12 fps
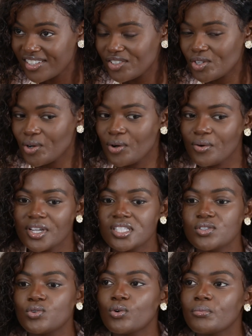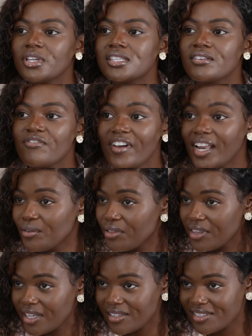So it's taught me to value
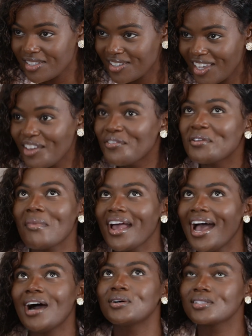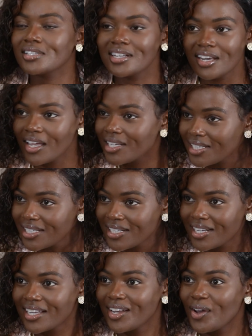things. Even in my house in
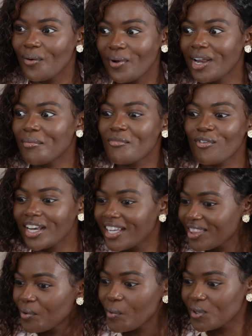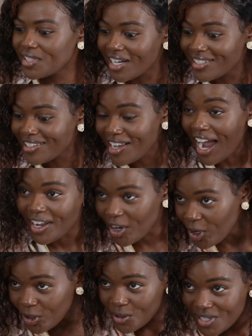London, when I'm running the water, I
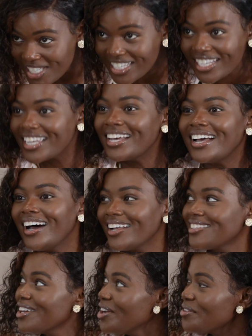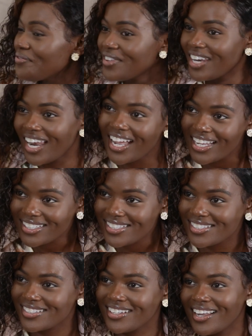close it, I turn off the
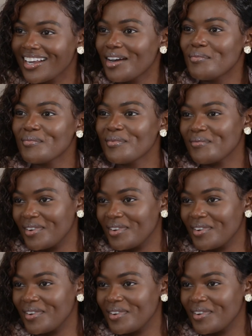lights. Like I'm...